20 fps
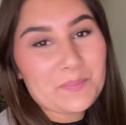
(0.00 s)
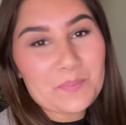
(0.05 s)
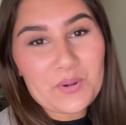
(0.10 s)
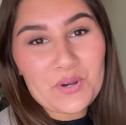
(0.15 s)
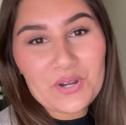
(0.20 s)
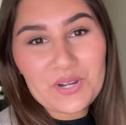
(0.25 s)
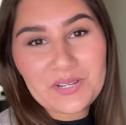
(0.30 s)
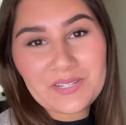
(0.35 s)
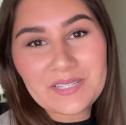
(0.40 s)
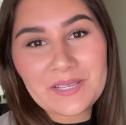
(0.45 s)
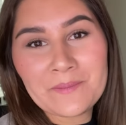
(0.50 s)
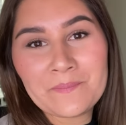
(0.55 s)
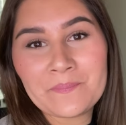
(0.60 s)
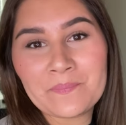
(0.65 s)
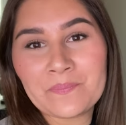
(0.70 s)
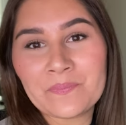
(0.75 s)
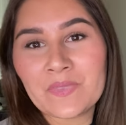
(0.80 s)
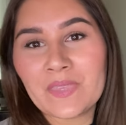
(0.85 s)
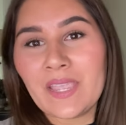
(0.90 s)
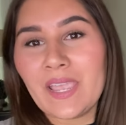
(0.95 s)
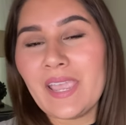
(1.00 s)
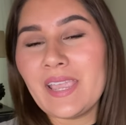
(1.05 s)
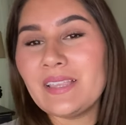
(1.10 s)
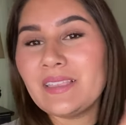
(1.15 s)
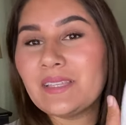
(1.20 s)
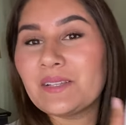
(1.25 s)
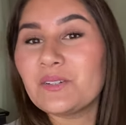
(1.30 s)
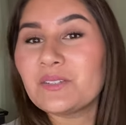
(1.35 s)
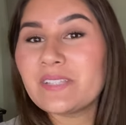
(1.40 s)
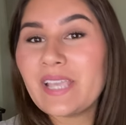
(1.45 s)
put a
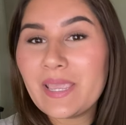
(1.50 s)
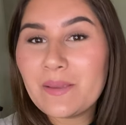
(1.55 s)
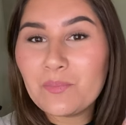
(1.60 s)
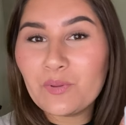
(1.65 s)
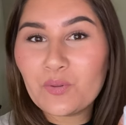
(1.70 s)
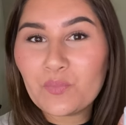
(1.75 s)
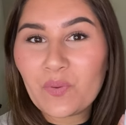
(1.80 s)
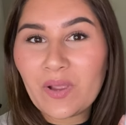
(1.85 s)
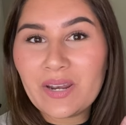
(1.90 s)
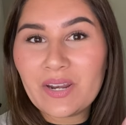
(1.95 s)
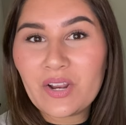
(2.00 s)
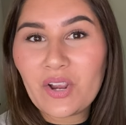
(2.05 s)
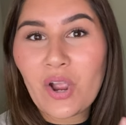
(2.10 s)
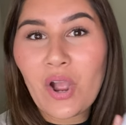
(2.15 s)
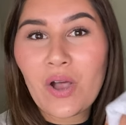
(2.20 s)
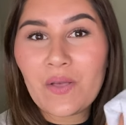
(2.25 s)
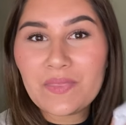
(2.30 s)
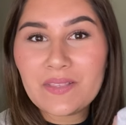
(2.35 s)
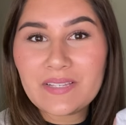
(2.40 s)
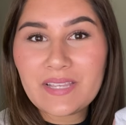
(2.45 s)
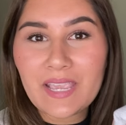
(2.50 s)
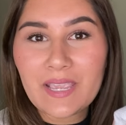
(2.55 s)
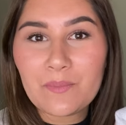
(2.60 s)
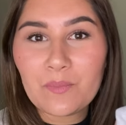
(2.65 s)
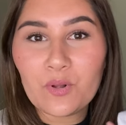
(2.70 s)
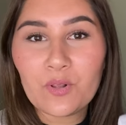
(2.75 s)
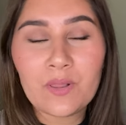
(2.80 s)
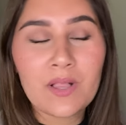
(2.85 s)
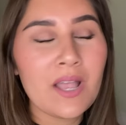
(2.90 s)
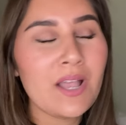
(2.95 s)
little table runner on the
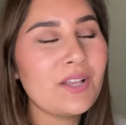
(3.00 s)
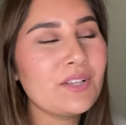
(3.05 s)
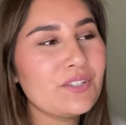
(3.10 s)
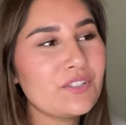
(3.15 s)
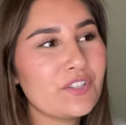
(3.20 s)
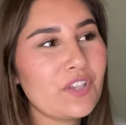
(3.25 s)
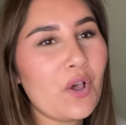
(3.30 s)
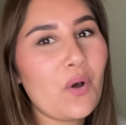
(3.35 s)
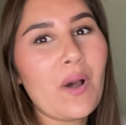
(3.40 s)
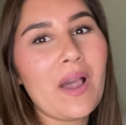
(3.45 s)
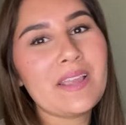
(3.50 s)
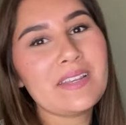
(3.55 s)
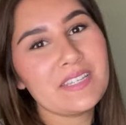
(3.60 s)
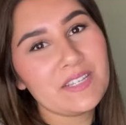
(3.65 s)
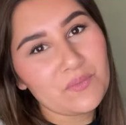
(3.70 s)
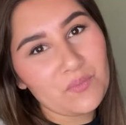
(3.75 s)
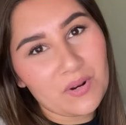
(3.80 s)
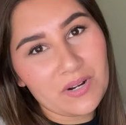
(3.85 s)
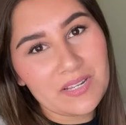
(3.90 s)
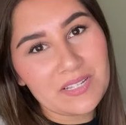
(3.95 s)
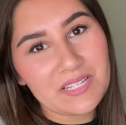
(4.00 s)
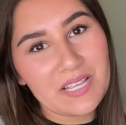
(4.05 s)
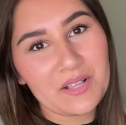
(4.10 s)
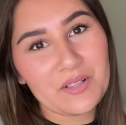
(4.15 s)
table. So I did want to tell